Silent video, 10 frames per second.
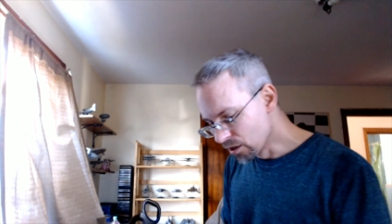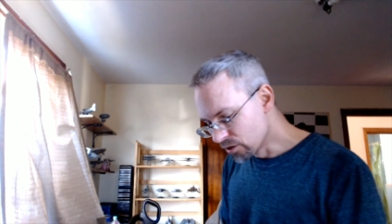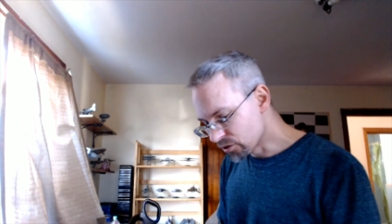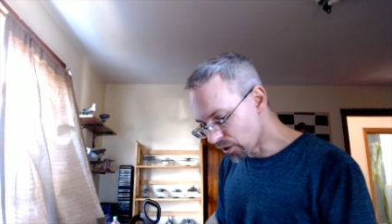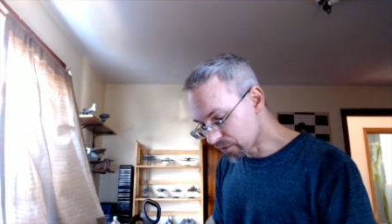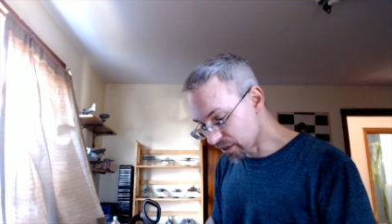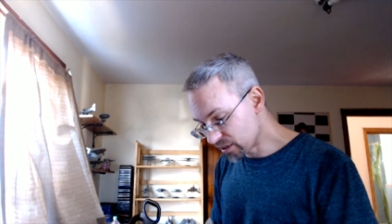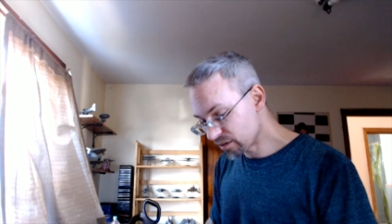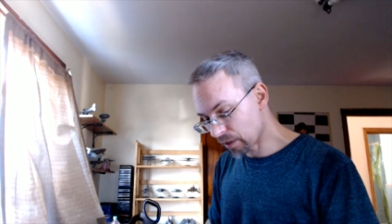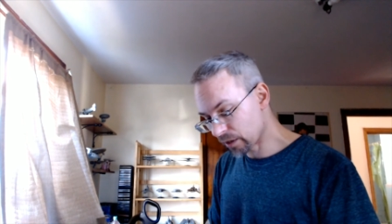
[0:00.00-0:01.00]
So this
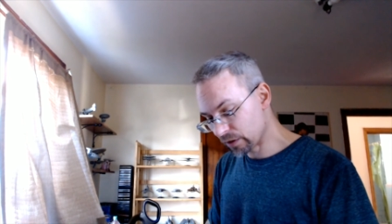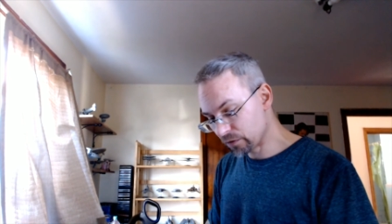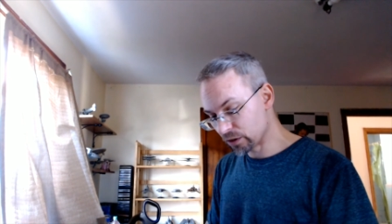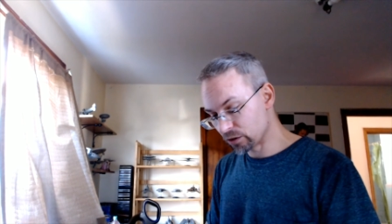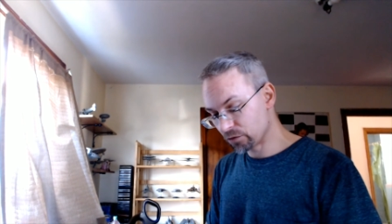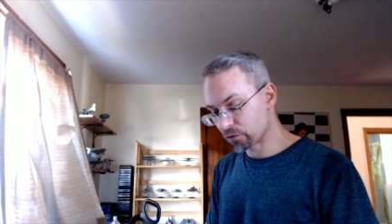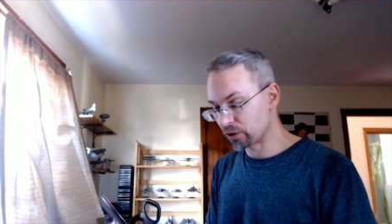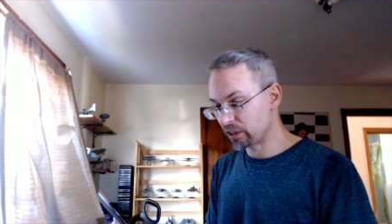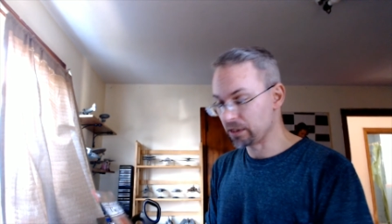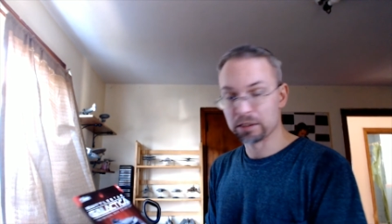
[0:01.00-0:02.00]
is my review for
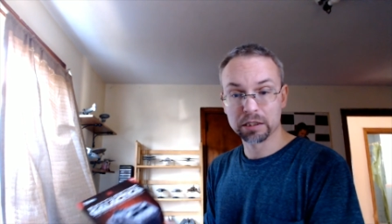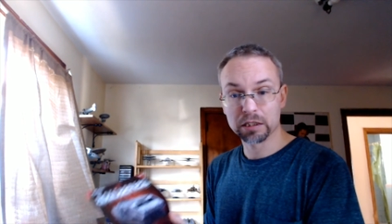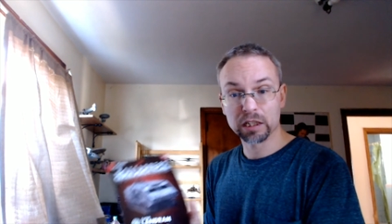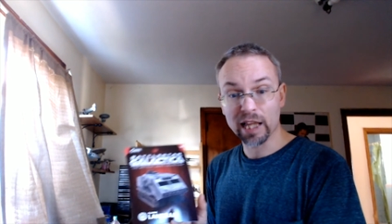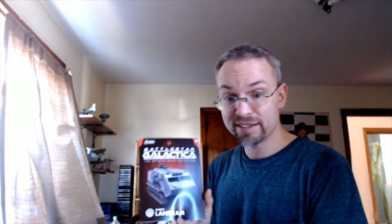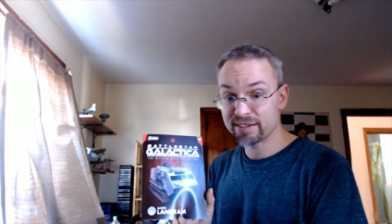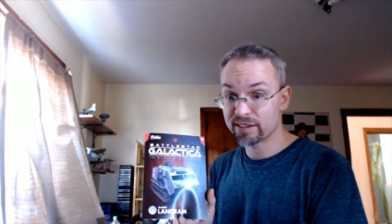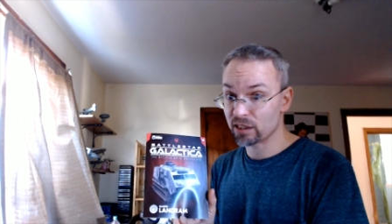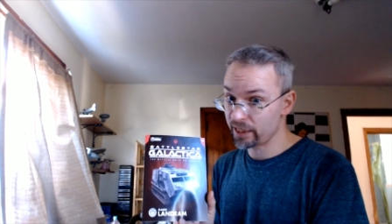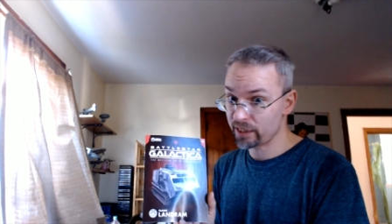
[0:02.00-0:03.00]
the classic
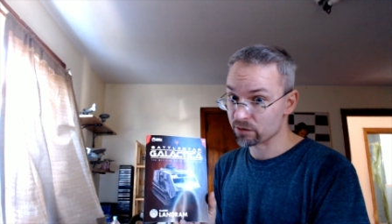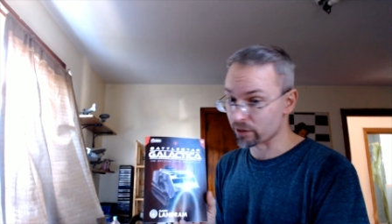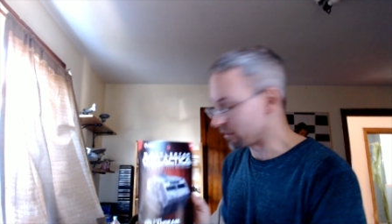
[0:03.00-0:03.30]
landram.